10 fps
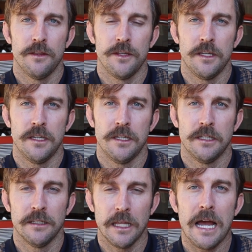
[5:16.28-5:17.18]
the
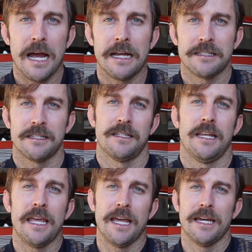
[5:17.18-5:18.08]
glass,
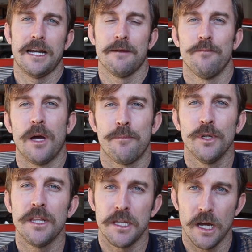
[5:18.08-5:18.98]
and I
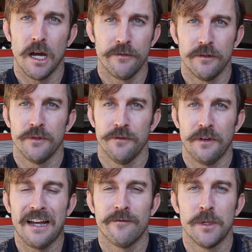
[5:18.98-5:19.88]
put it in the oven for
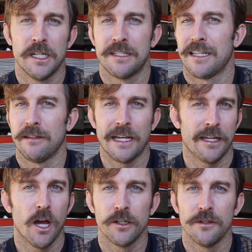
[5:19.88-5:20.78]
5 minutes at like
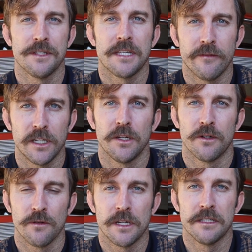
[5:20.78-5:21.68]
170
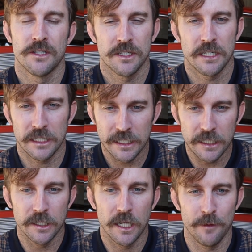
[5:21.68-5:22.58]
degrees just to
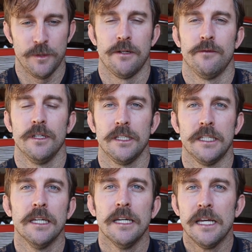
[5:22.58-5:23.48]
heat it up, and
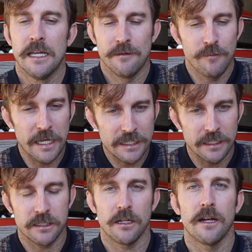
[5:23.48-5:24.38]
it makes
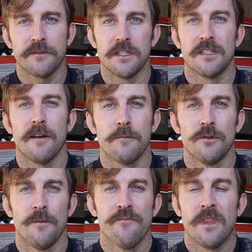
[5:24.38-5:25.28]
it soft and supple.